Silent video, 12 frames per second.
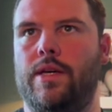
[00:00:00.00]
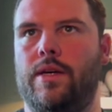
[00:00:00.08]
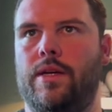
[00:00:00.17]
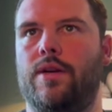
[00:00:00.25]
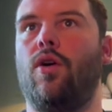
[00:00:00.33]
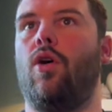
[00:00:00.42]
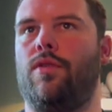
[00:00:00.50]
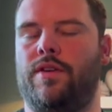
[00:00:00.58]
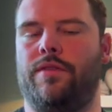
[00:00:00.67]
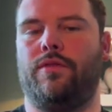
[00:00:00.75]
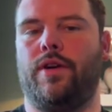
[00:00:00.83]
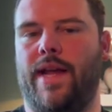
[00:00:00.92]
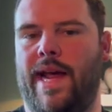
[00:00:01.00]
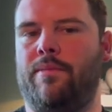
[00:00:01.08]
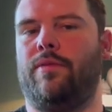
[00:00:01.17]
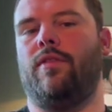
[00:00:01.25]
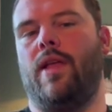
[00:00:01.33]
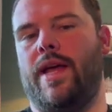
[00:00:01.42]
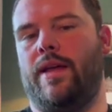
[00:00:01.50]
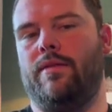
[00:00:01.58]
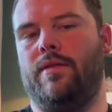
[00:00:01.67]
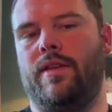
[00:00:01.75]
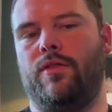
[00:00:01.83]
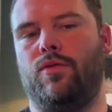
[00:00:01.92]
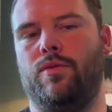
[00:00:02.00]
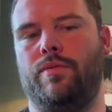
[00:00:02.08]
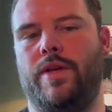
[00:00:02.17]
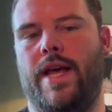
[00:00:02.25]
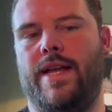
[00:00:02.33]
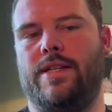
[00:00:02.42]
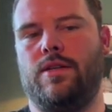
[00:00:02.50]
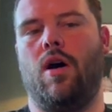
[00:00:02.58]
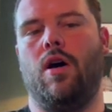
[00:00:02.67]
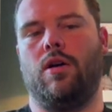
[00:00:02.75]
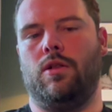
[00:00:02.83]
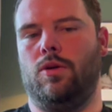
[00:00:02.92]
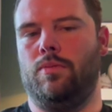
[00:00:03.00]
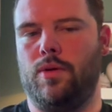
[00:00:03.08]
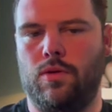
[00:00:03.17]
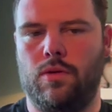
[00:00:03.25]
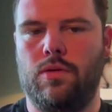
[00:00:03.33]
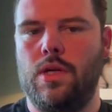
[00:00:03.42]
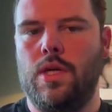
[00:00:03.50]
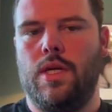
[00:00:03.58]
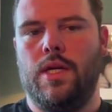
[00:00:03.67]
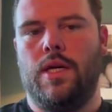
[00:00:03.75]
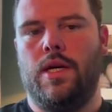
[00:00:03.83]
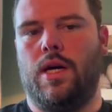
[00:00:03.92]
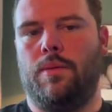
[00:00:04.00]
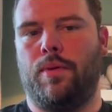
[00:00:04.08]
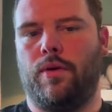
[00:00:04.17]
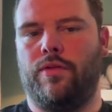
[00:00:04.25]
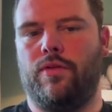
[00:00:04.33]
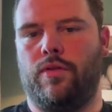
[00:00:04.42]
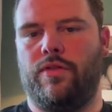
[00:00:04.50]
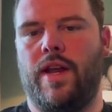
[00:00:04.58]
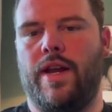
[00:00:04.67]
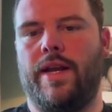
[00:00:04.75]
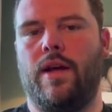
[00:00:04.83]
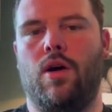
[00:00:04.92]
all the different games. Like this would be a toggleable personal setting.